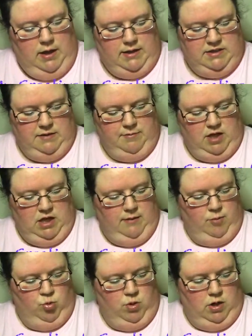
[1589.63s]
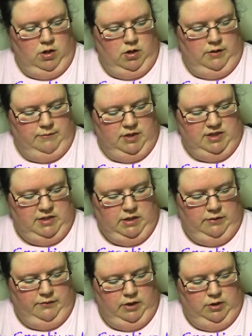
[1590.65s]
As I became aware of
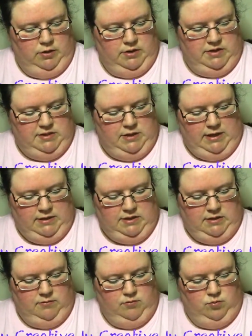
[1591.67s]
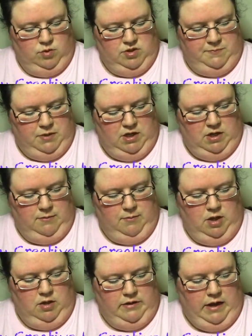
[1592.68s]
myself, I noticed that something was pinning
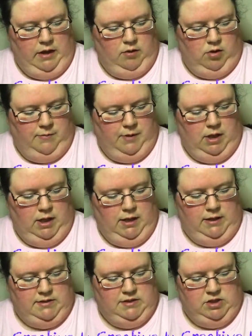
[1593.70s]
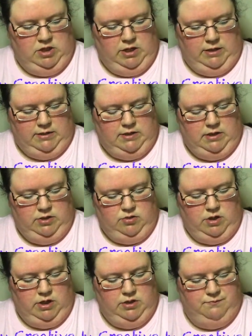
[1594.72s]
me down on my legs and chest. I
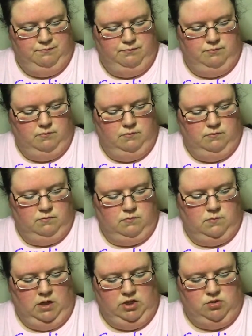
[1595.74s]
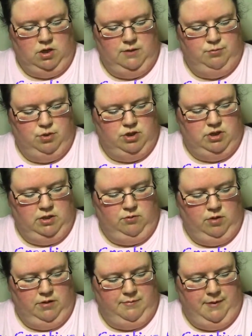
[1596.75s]
tried pushing
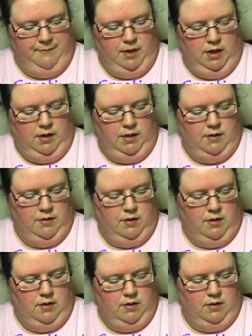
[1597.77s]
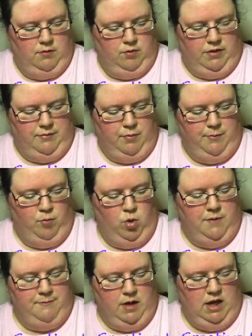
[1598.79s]
with
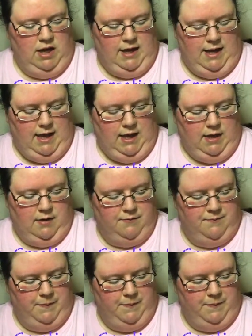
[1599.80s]
what might I had,